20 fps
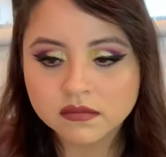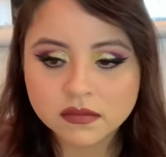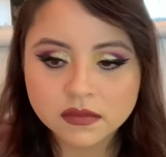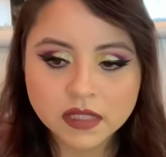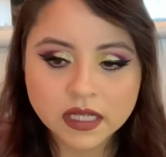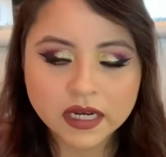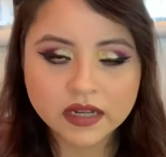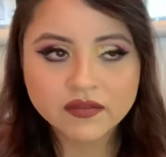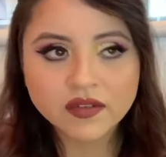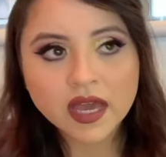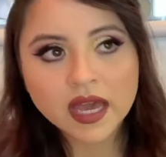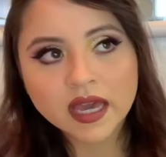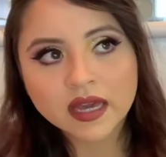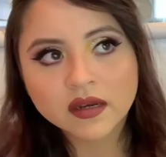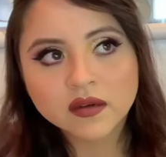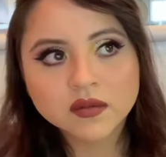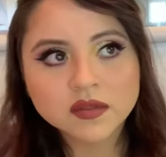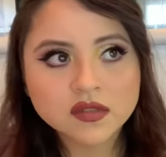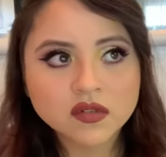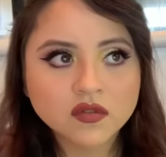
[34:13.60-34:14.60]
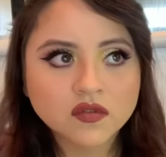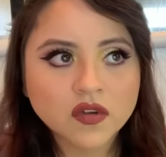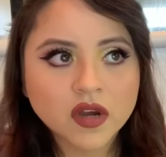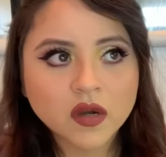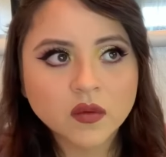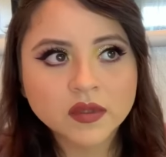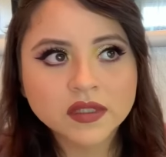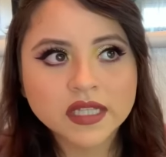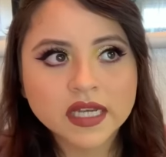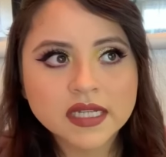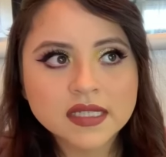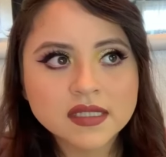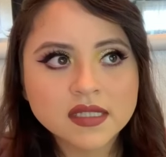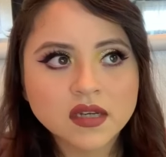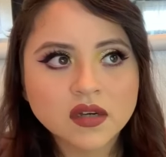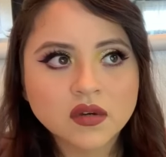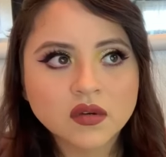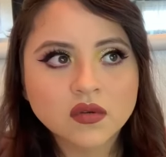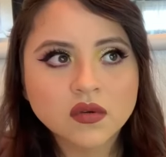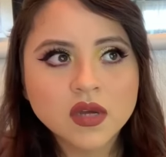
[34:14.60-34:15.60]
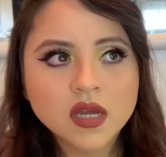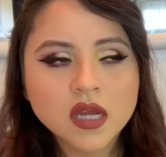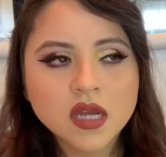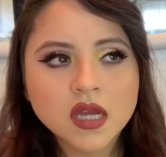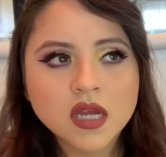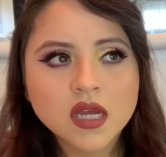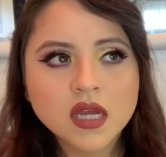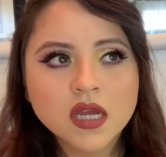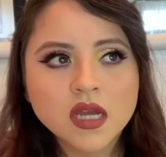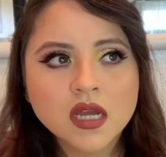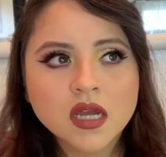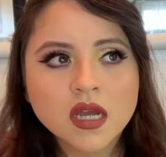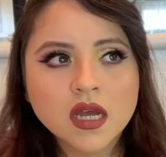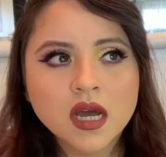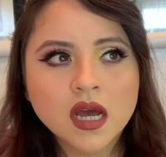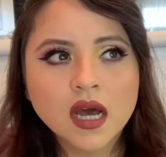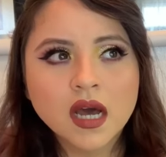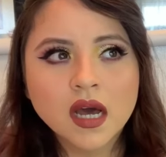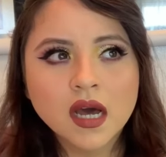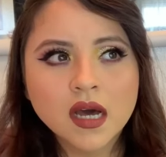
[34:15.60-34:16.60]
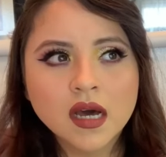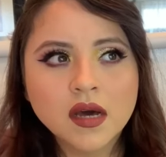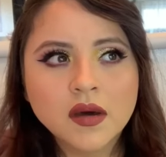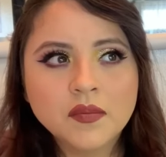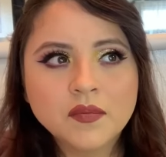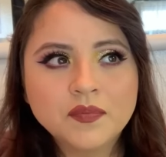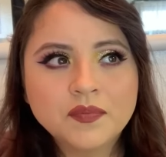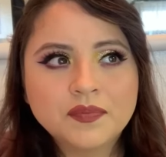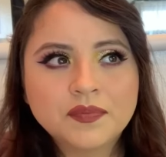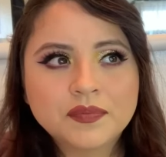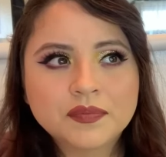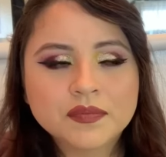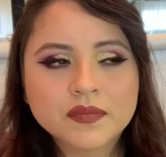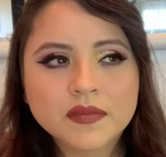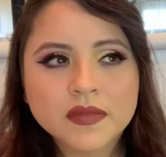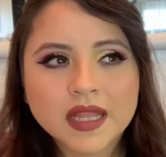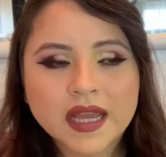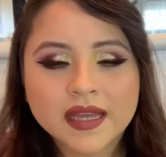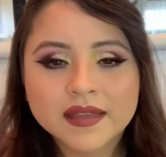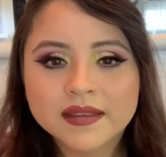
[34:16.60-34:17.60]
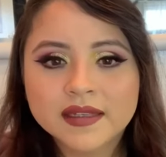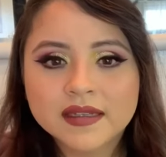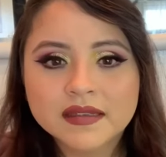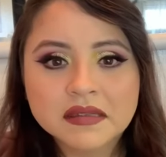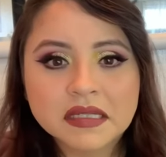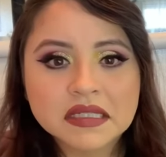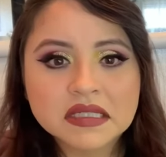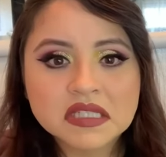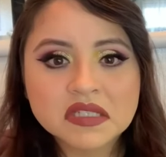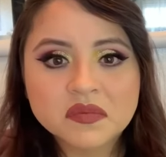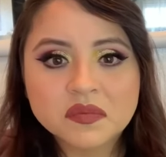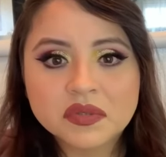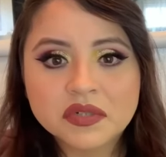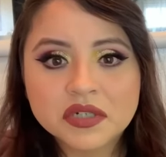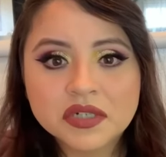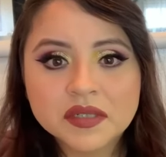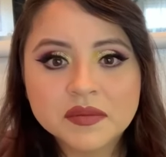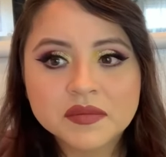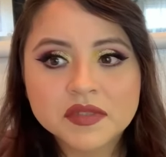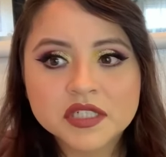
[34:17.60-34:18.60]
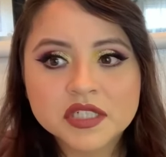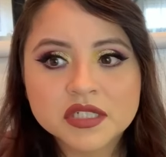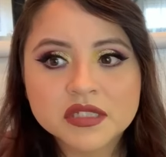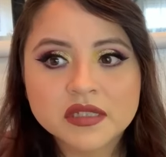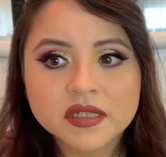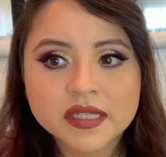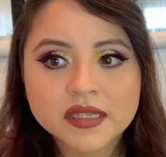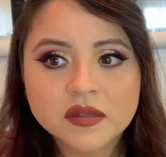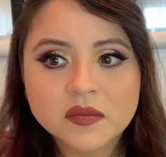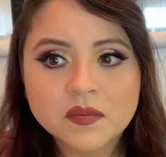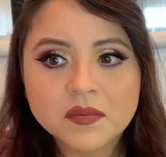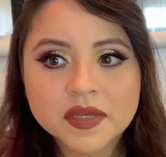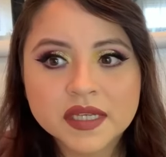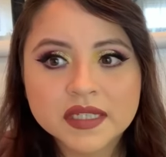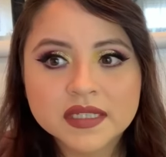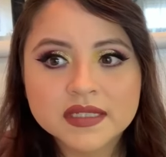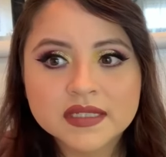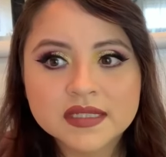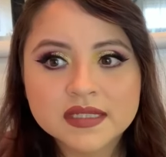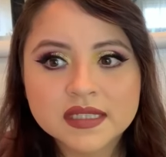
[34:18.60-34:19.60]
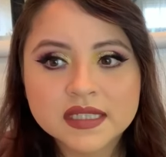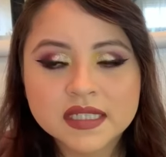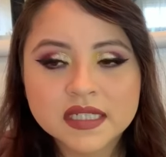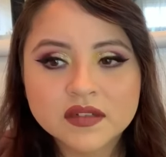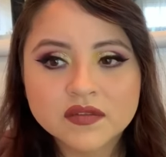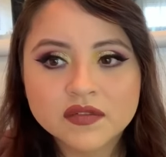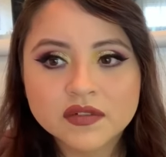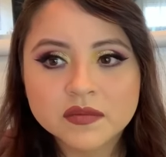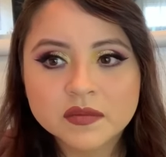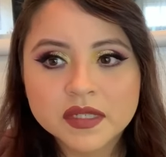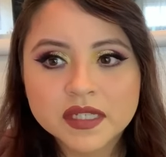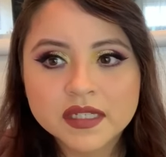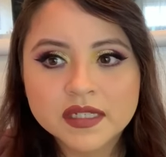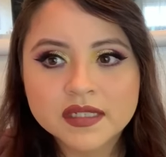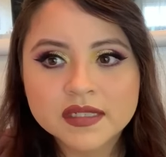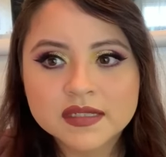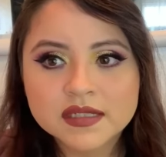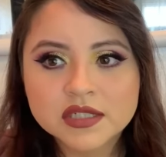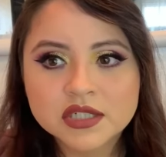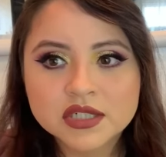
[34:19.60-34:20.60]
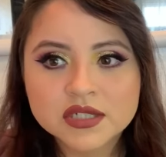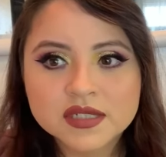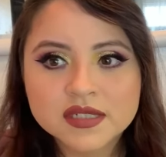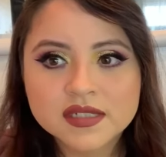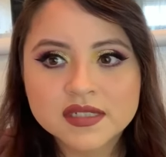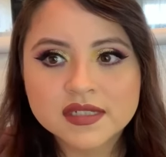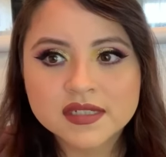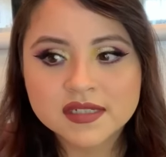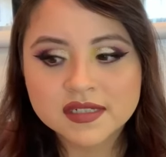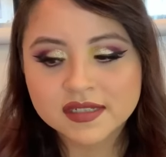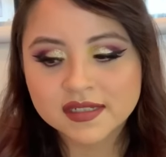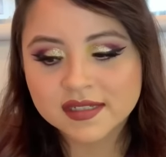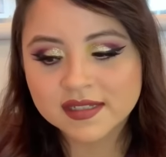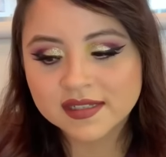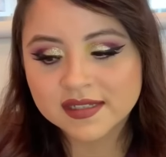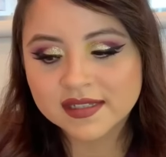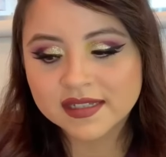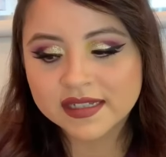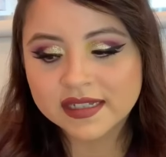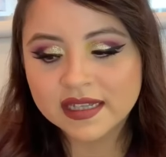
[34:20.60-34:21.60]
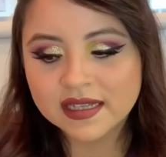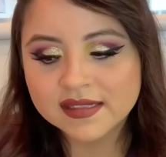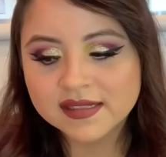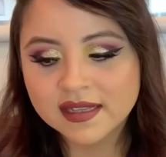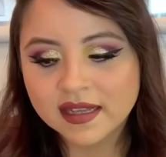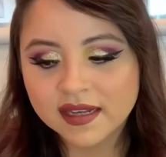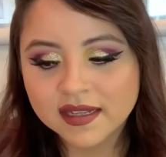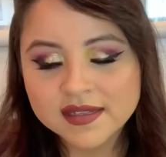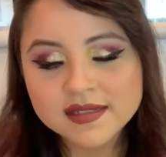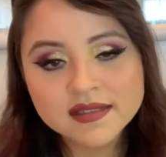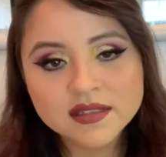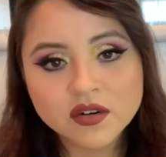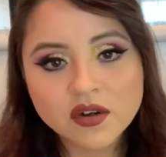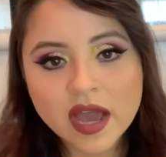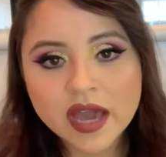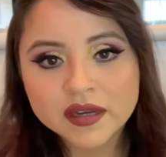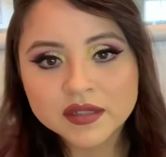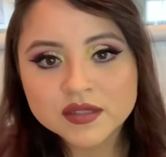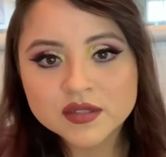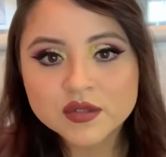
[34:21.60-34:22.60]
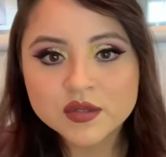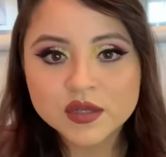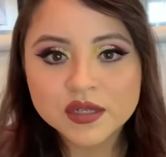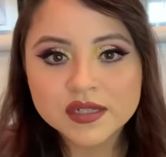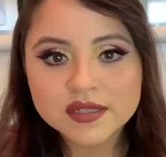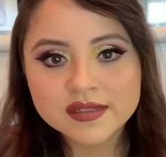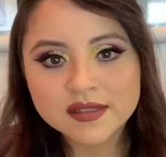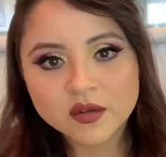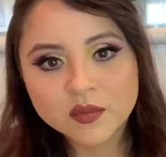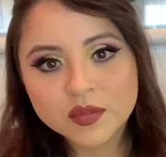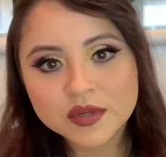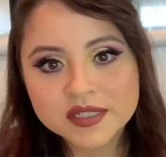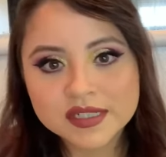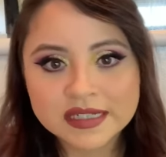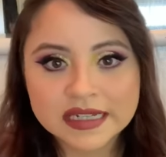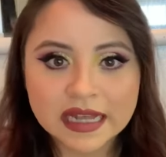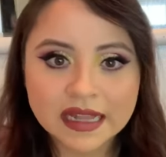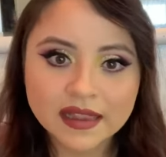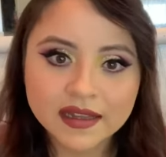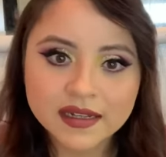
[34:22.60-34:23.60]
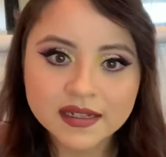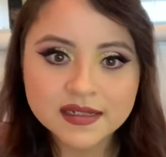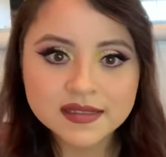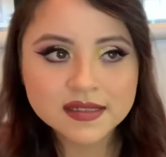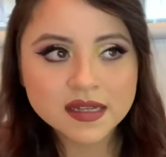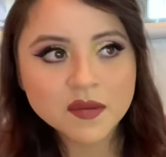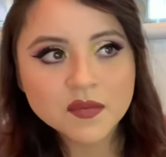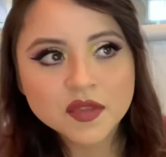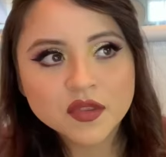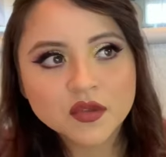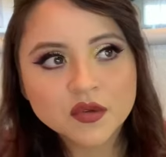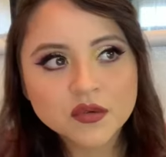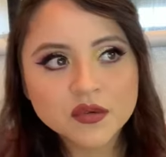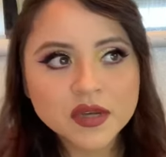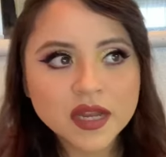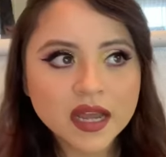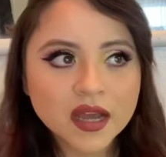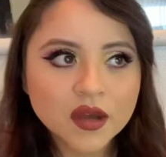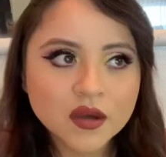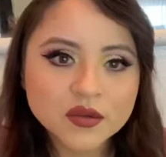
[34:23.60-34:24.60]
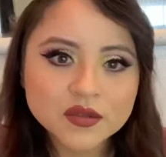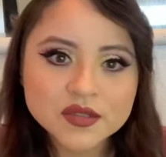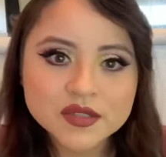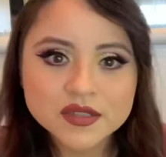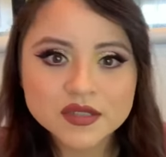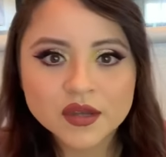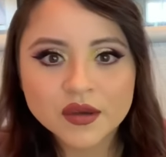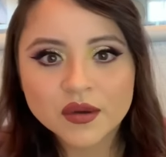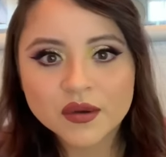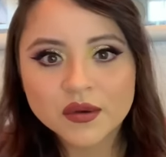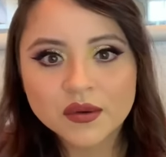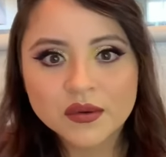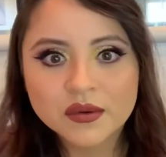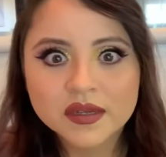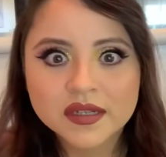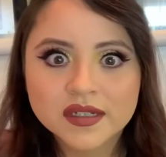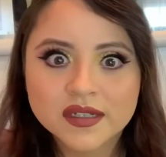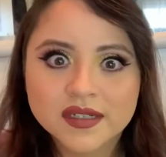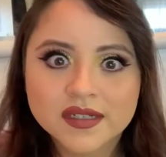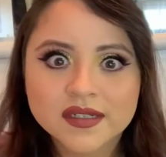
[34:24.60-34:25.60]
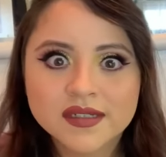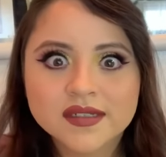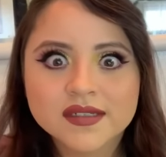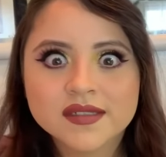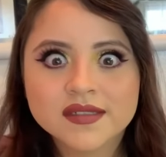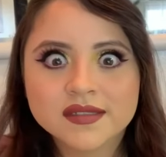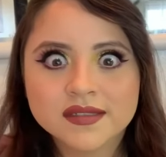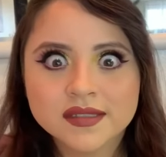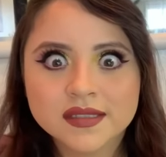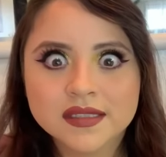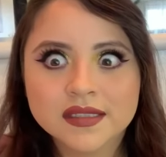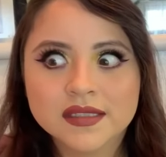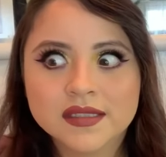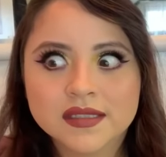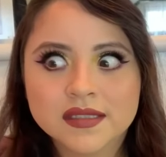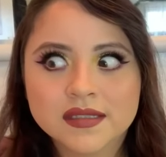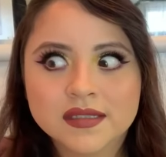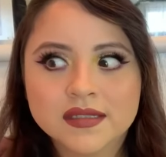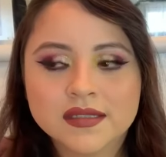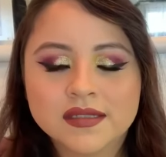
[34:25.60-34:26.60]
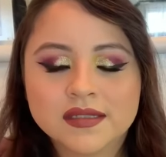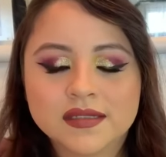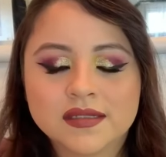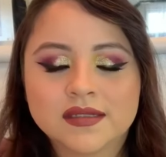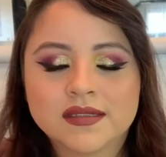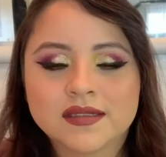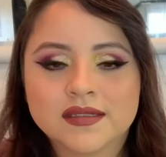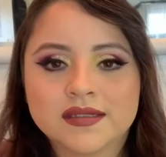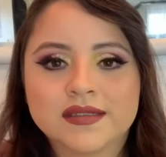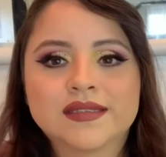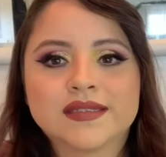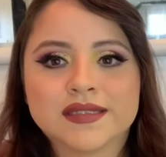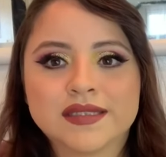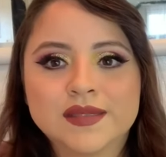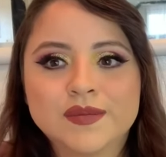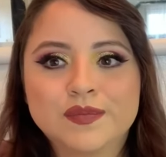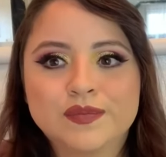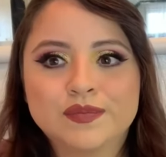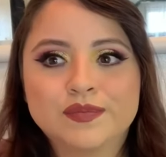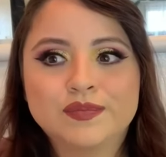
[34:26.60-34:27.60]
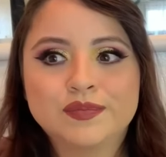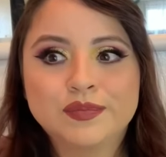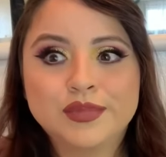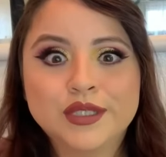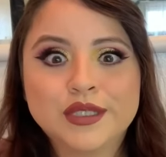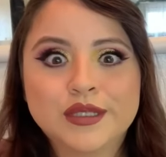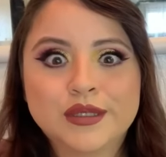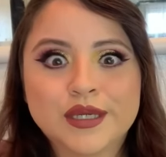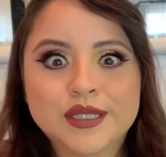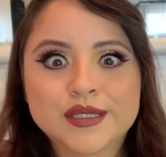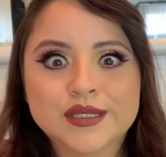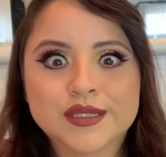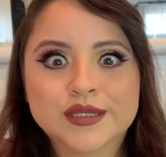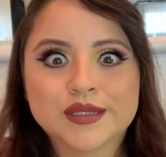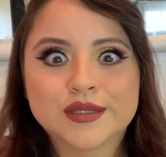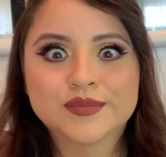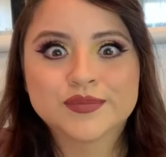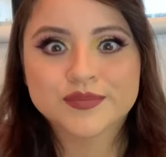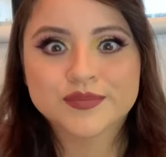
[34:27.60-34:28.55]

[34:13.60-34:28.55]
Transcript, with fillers: that I've had so far with Enzo. Um, I think that's pretty much like the biggest thing for me is just he's getting his little attitude and his little personalities coming through now. So yeah, it's pretty crazy.